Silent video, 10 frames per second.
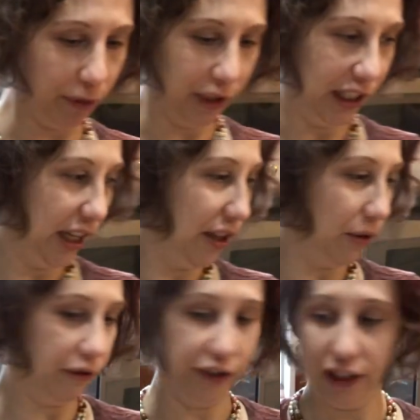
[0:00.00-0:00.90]
my cake
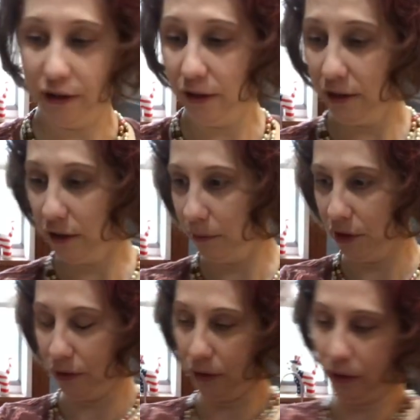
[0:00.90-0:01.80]
over here. Let me
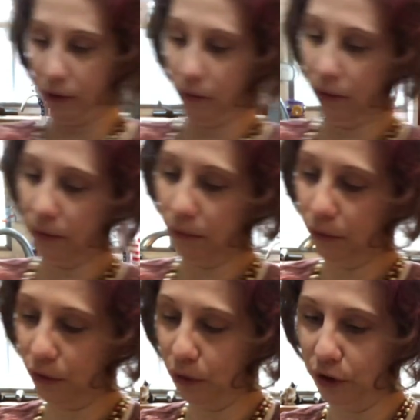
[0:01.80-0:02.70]
just do a little
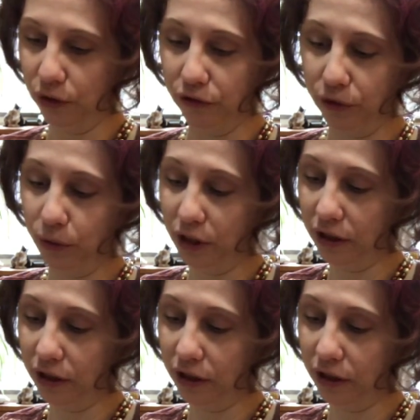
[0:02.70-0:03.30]
switcheroo.